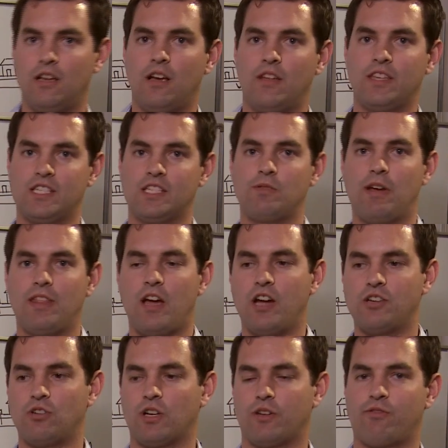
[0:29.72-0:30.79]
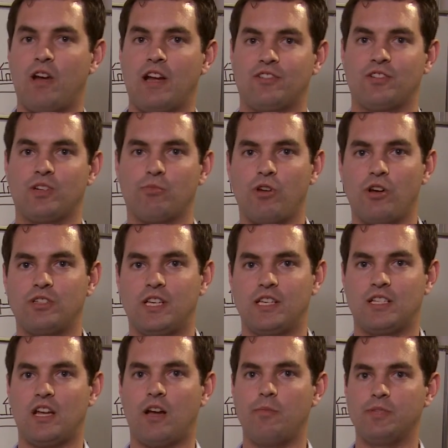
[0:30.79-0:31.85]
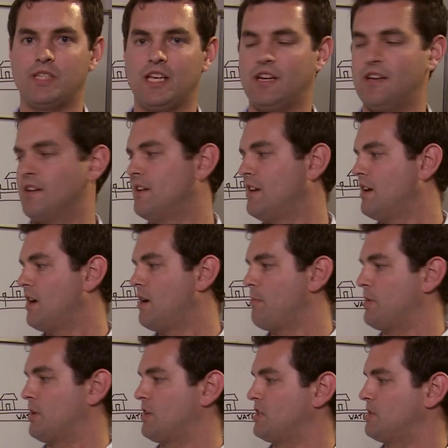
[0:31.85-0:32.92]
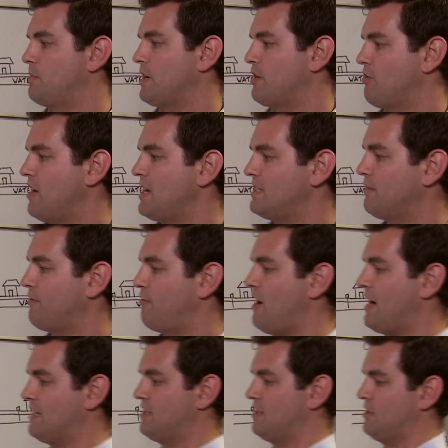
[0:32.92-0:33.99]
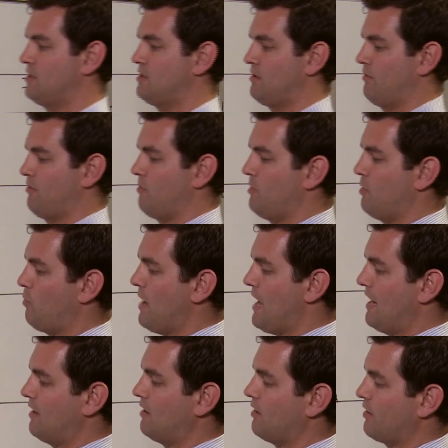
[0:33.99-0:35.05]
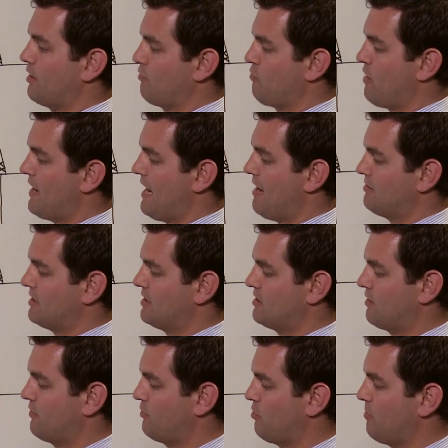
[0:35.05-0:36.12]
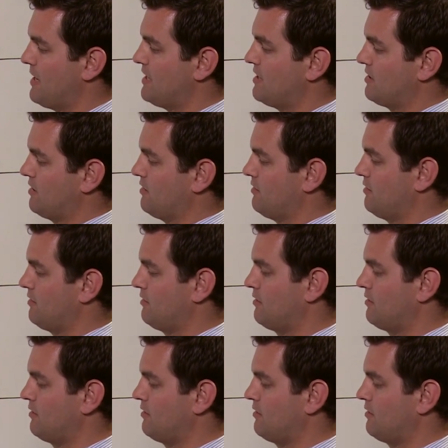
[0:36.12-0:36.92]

And this is where the hydraulic fracturing process comes in because by creating fractures from the well that run out into the formation,